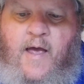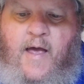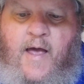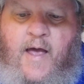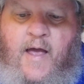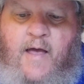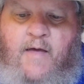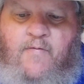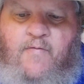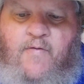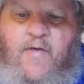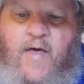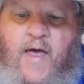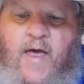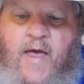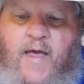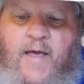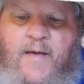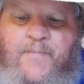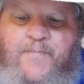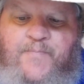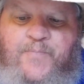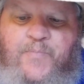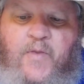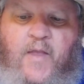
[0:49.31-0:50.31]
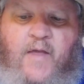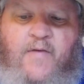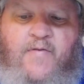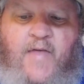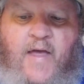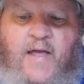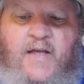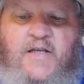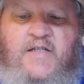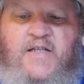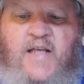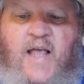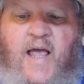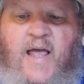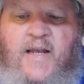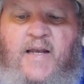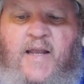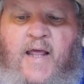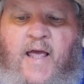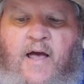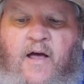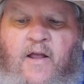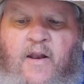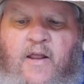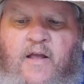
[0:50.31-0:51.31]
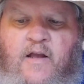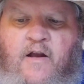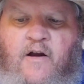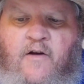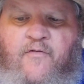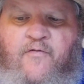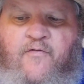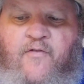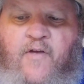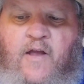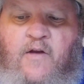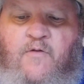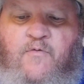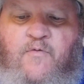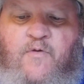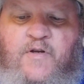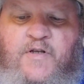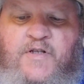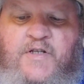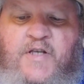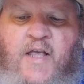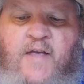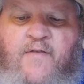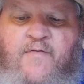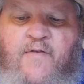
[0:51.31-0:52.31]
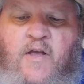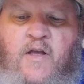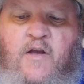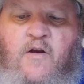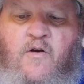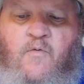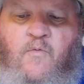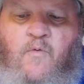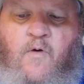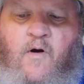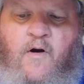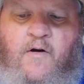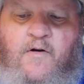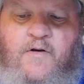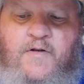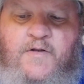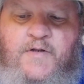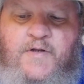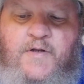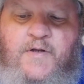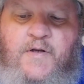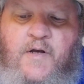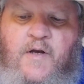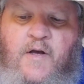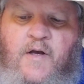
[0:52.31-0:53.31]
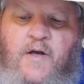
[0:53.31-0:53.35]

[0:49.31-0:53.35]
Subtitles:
and they sat down at your feet, receiving your words.